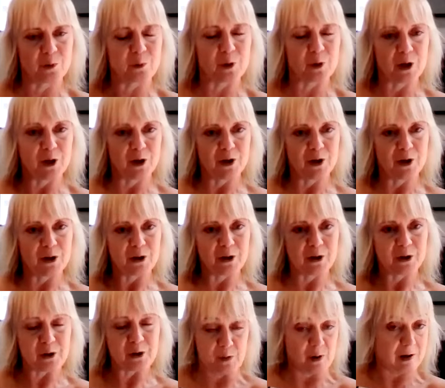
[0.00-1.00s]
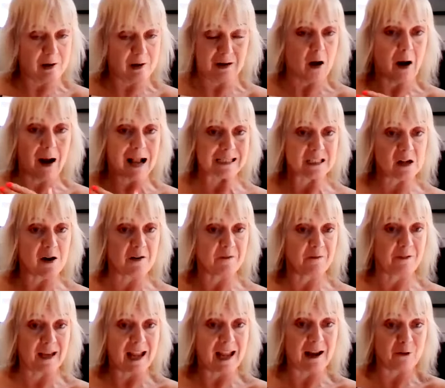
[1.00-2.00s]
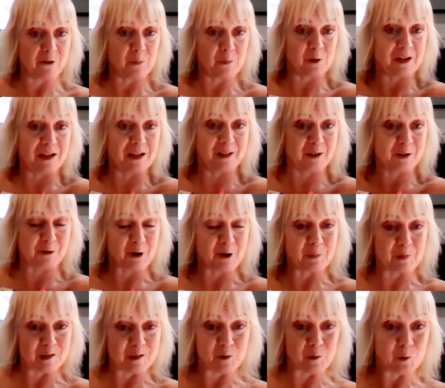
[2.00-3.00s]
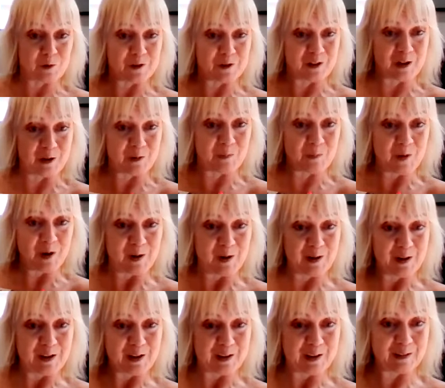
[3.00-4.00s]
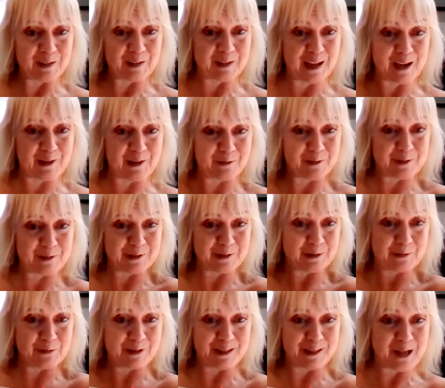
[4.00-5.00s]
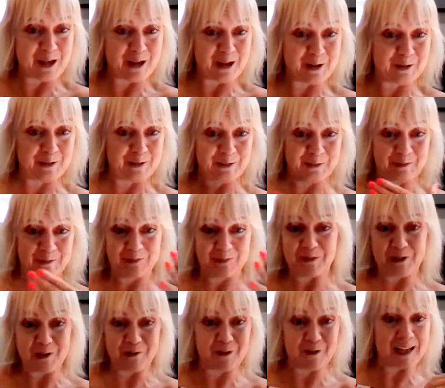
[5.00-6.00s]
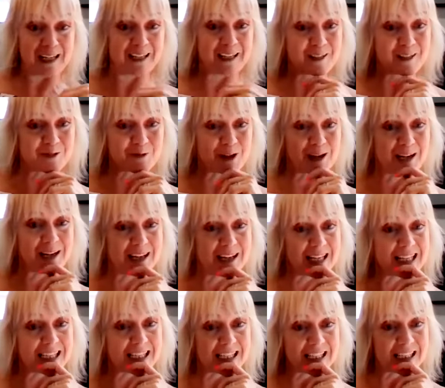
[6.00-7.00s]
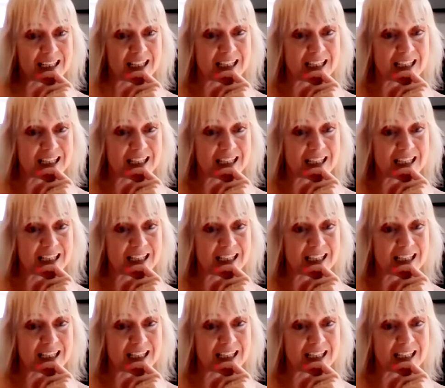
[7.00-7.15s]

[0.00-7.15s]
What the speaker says: will, well, as I think everybody in the group is awesome, they'll sort of return the feelings, really.